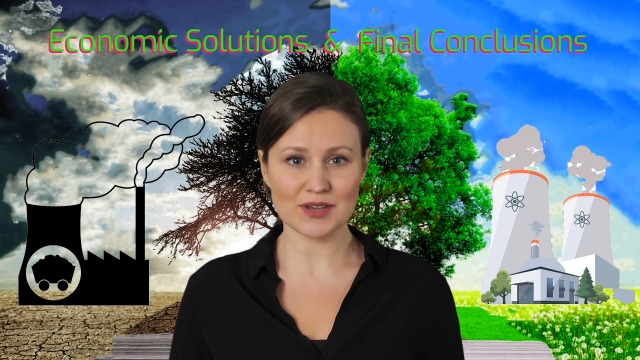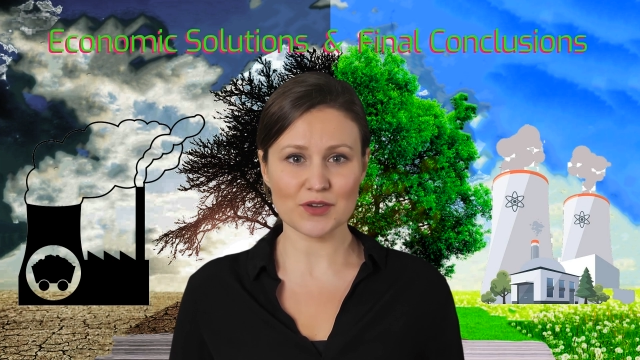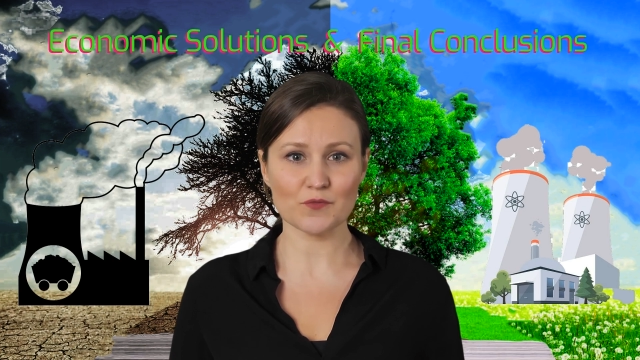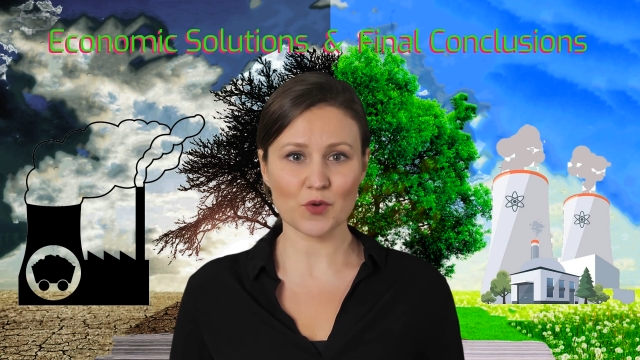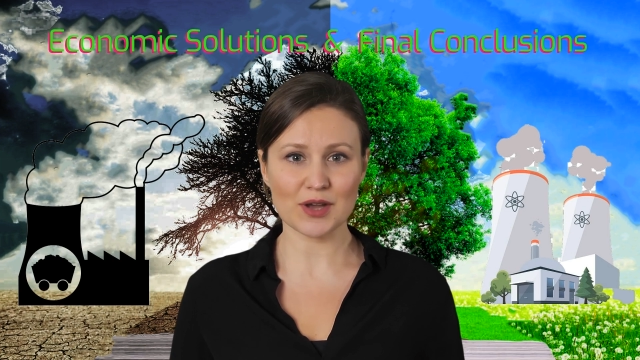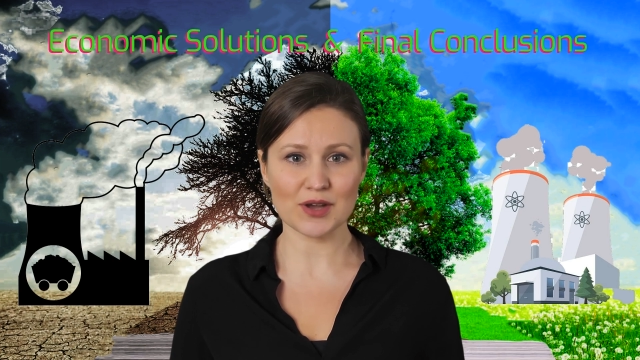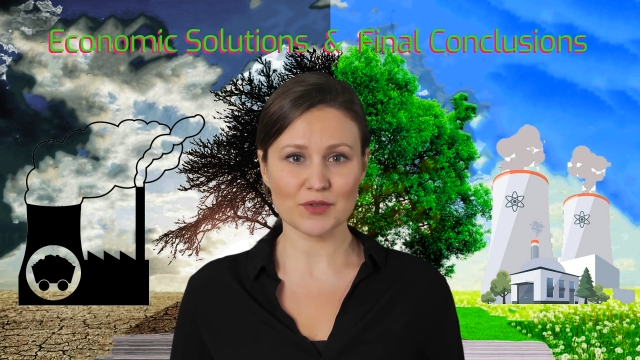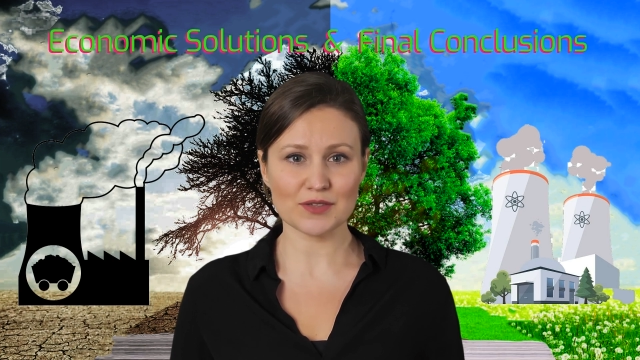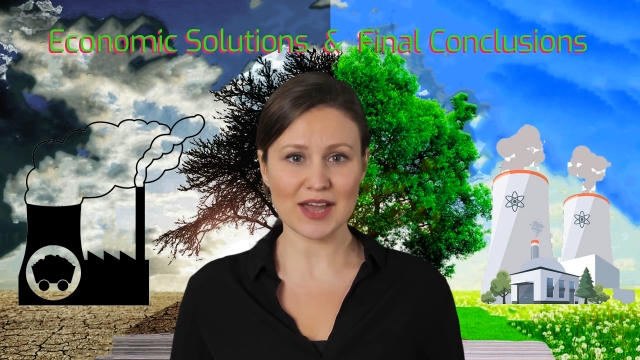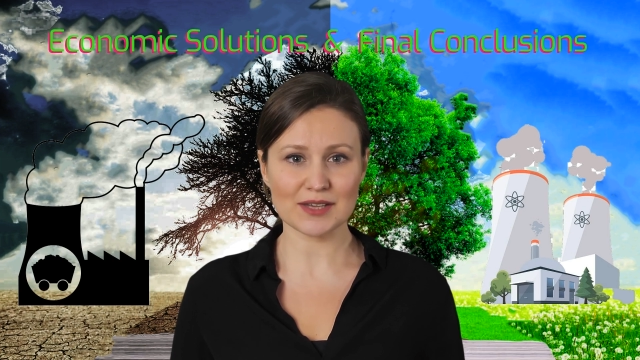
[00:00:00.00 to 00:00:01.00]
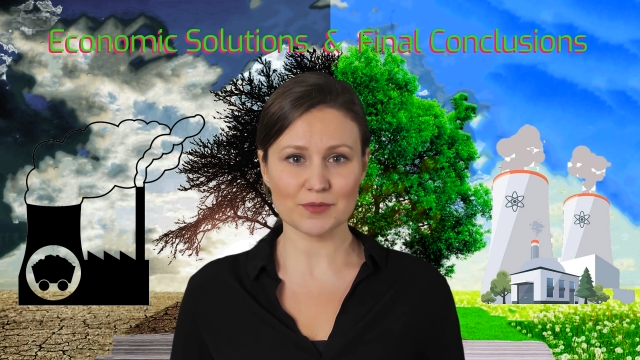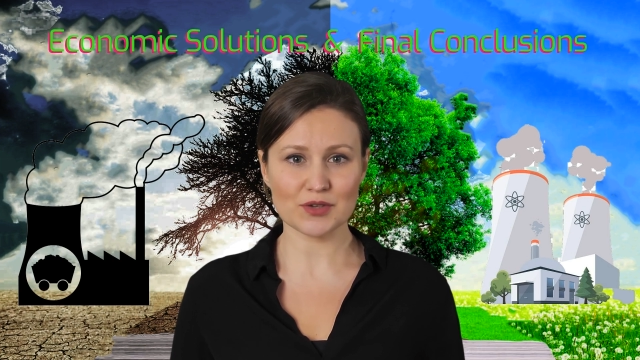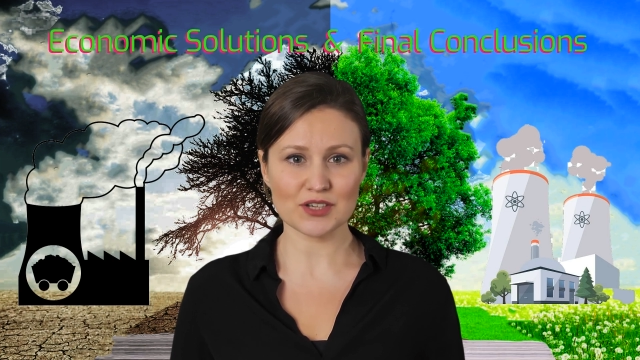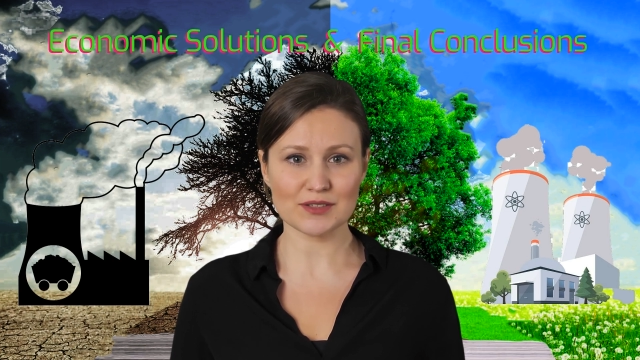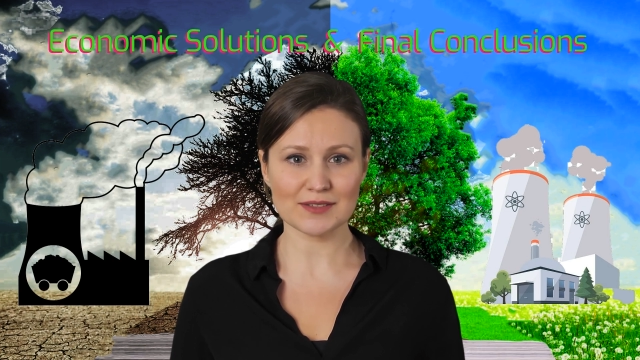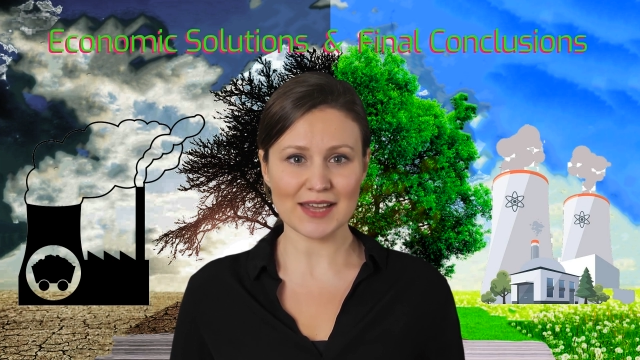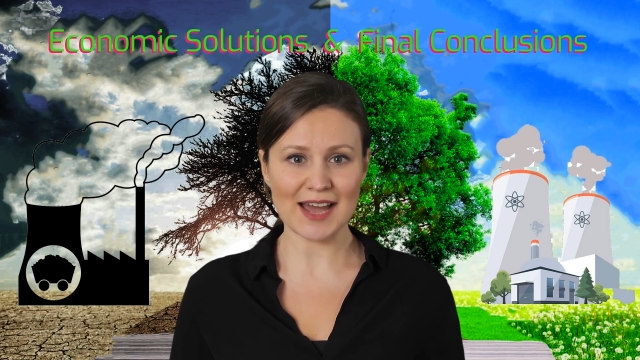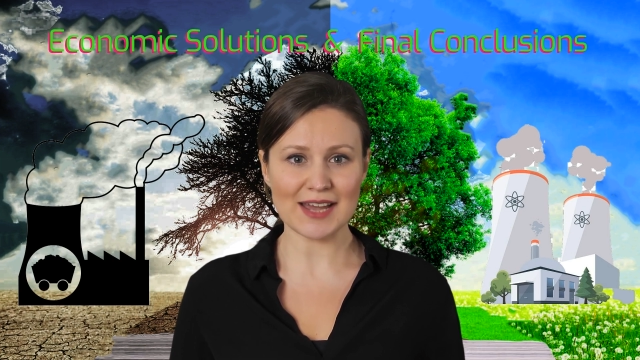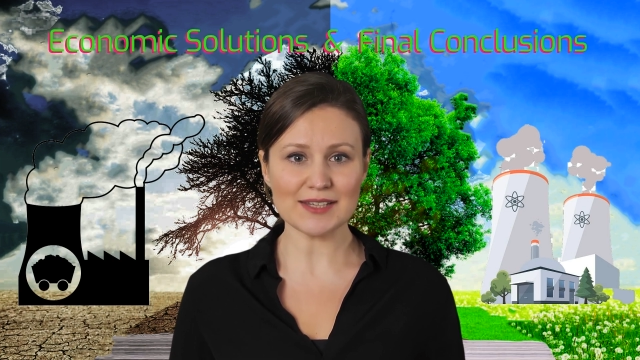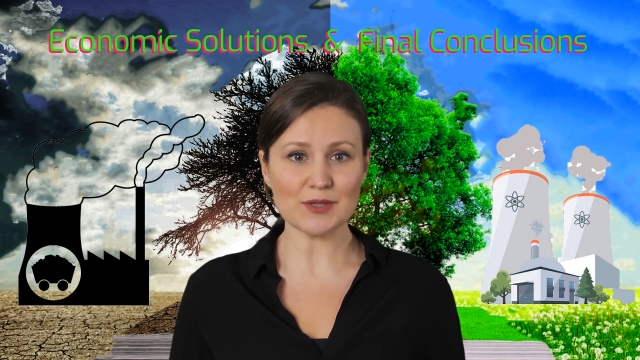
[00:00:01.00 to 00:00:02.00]
of greenhouse gas emissions
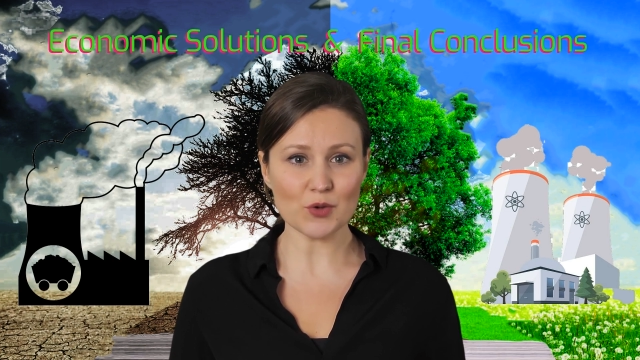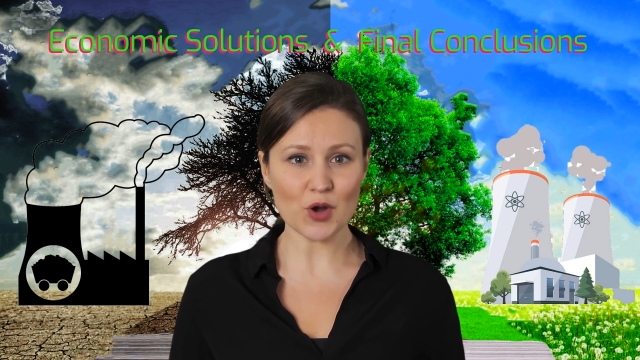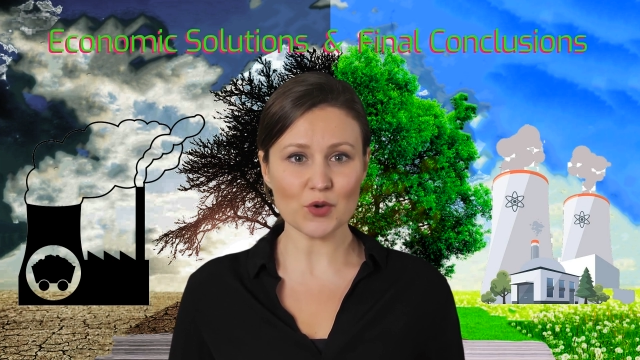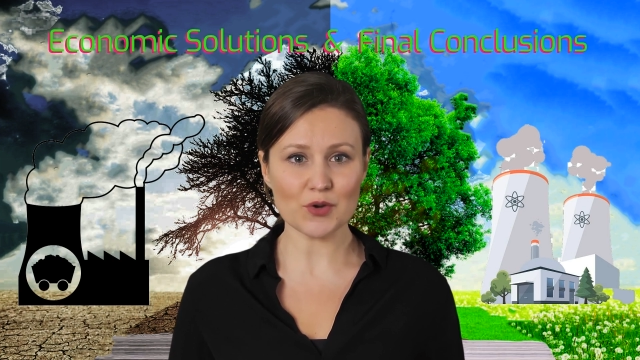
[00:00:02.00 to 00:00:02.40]
is the goal